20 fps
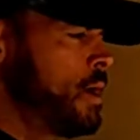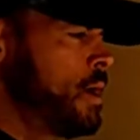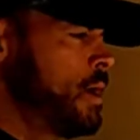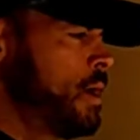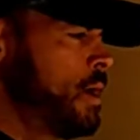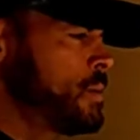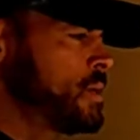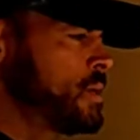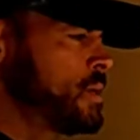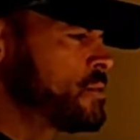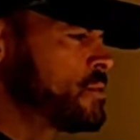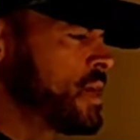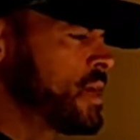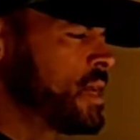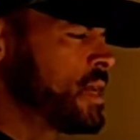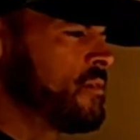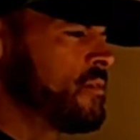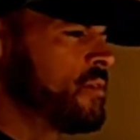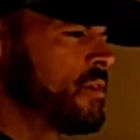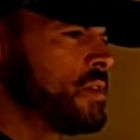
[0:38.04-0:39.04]
It does make a
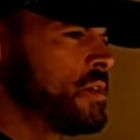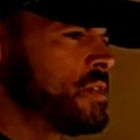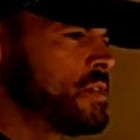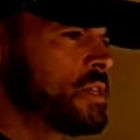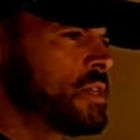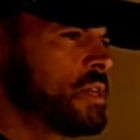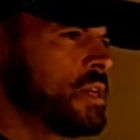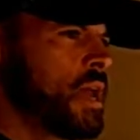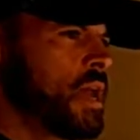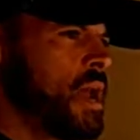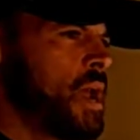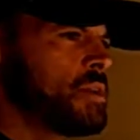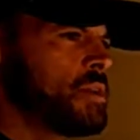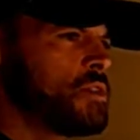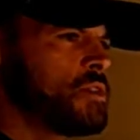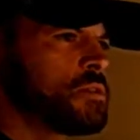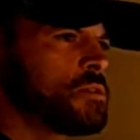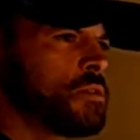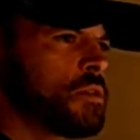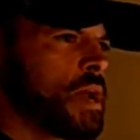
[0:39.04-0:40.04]
difference. You can't
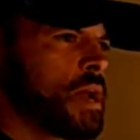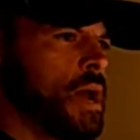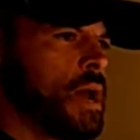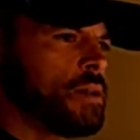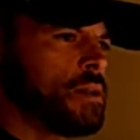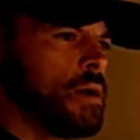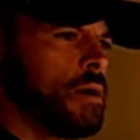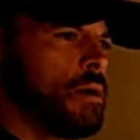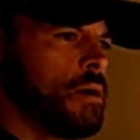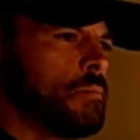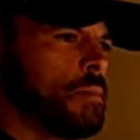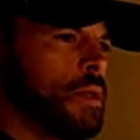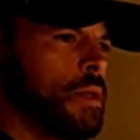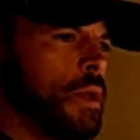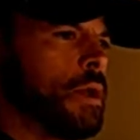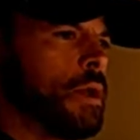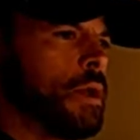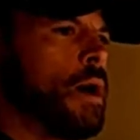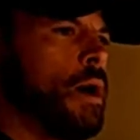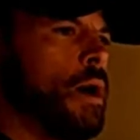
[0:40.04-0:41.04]
just look out there and be
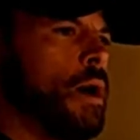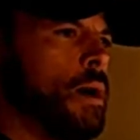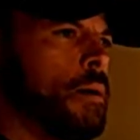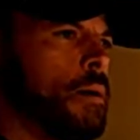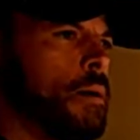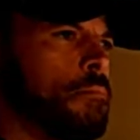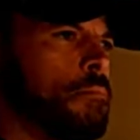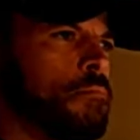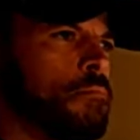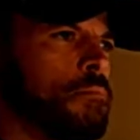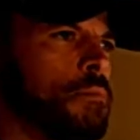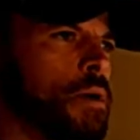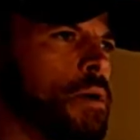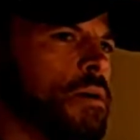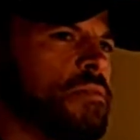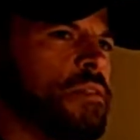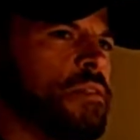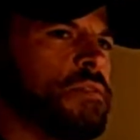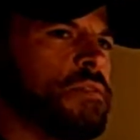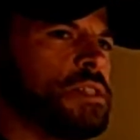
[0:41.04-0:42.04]
like, oh, I'm
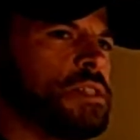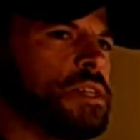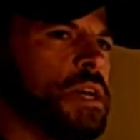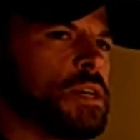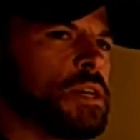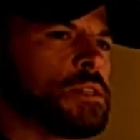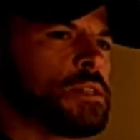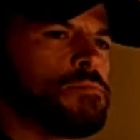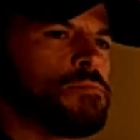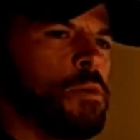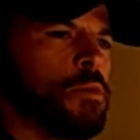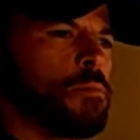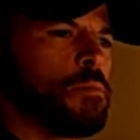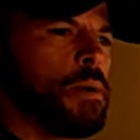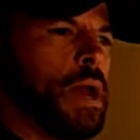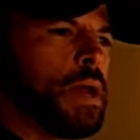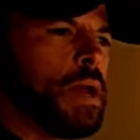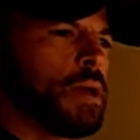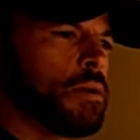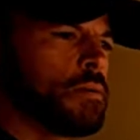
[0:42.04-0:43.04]
a 56 road
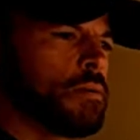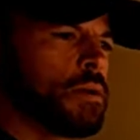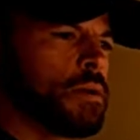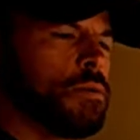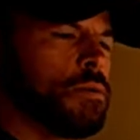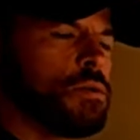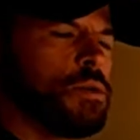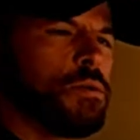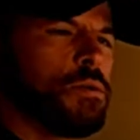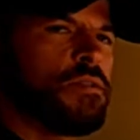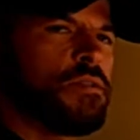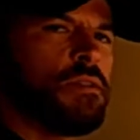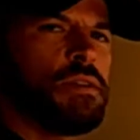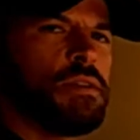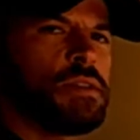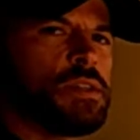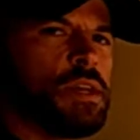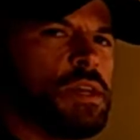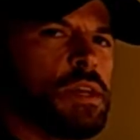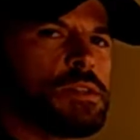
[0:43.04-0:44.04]
bike. I'm going to go do a
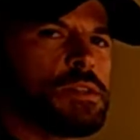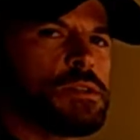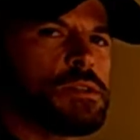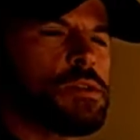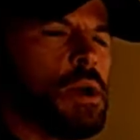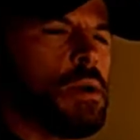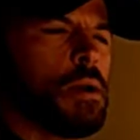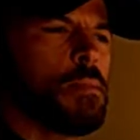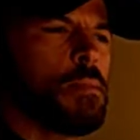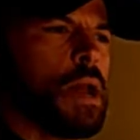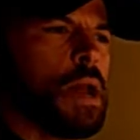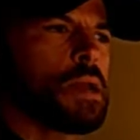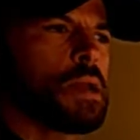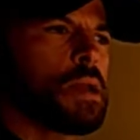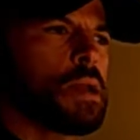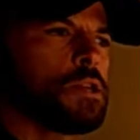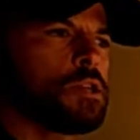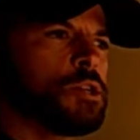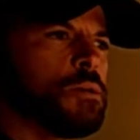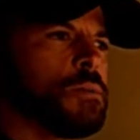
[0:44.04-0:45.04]
56 tri bike
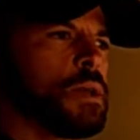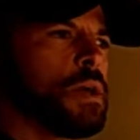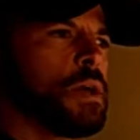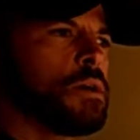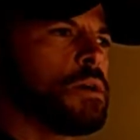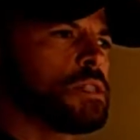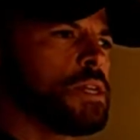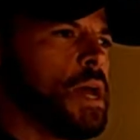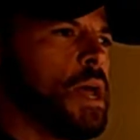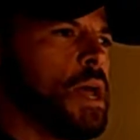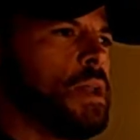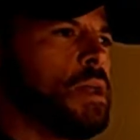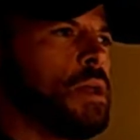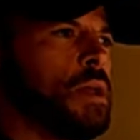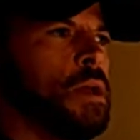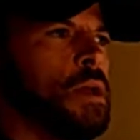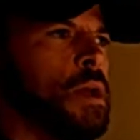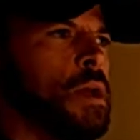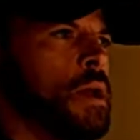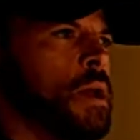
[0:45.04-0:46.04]
and I should be all set.
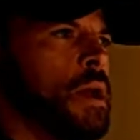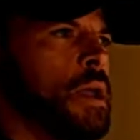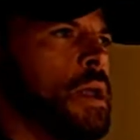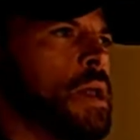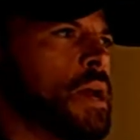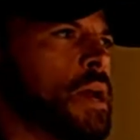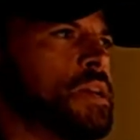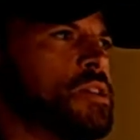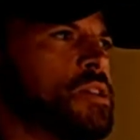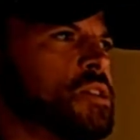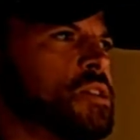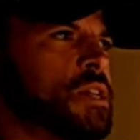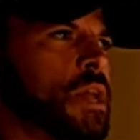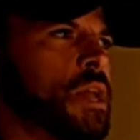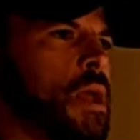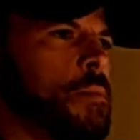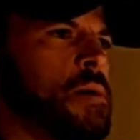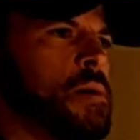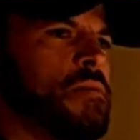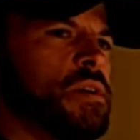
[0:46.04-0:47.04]
And I could just
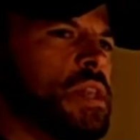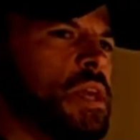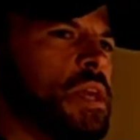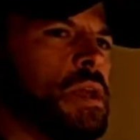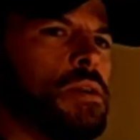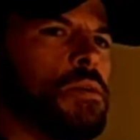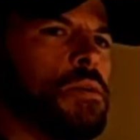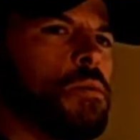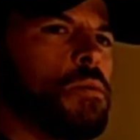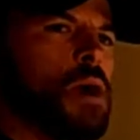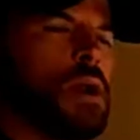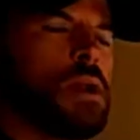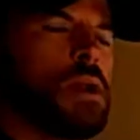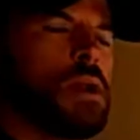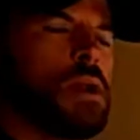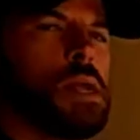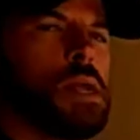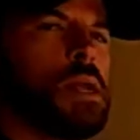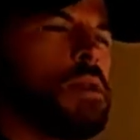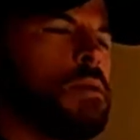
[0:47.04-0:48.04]
slam everything to where I
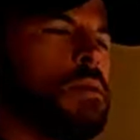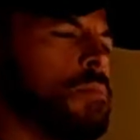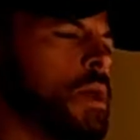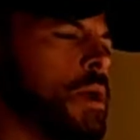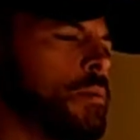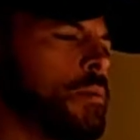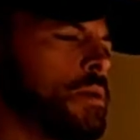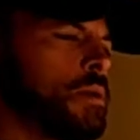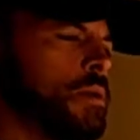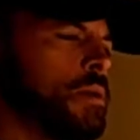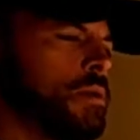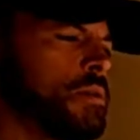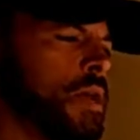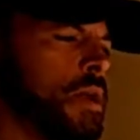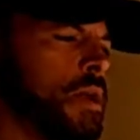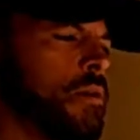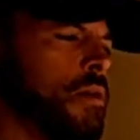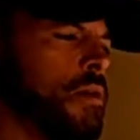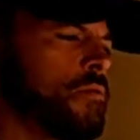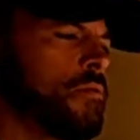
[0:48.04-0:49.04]
needed it and be able to
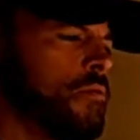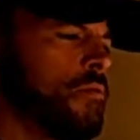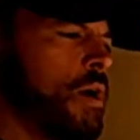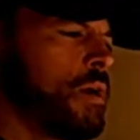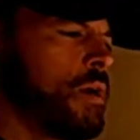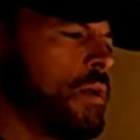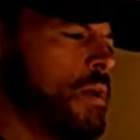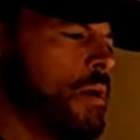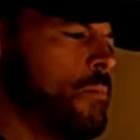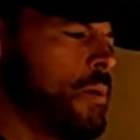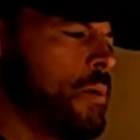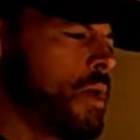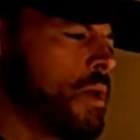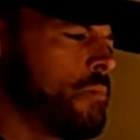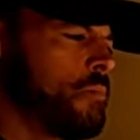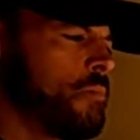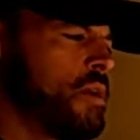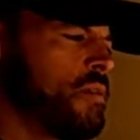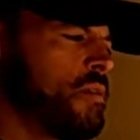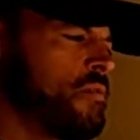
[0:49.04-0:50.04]
take off and ride on that bike
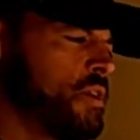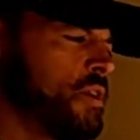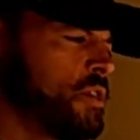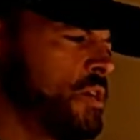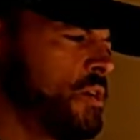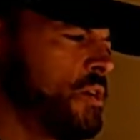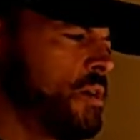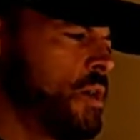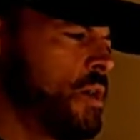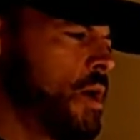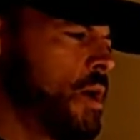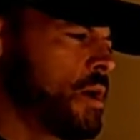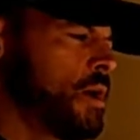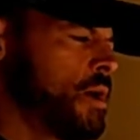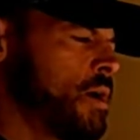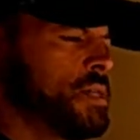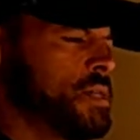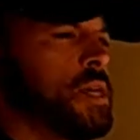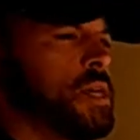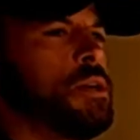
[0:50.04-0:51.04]
and be efficient and not
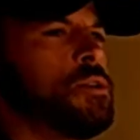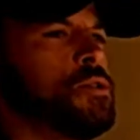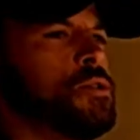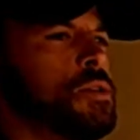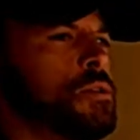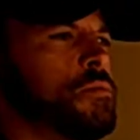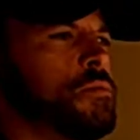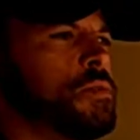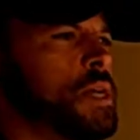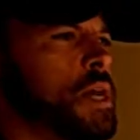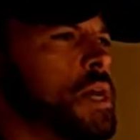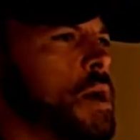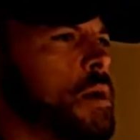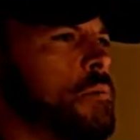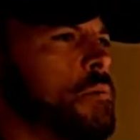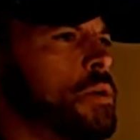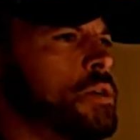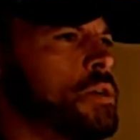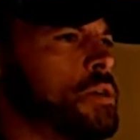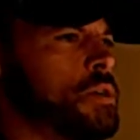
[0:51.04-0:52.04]
causing injuries over
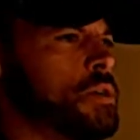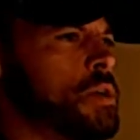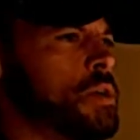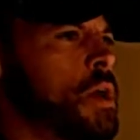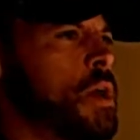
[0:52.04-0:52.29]
time, which is